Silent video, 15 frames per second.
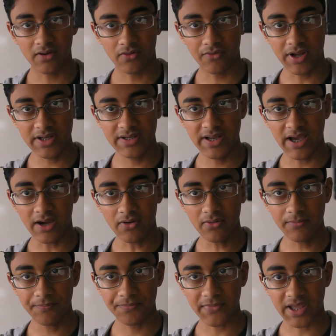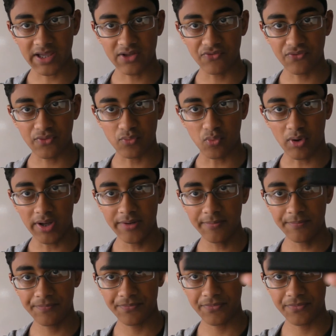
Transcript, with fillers: Right now, I can fit one,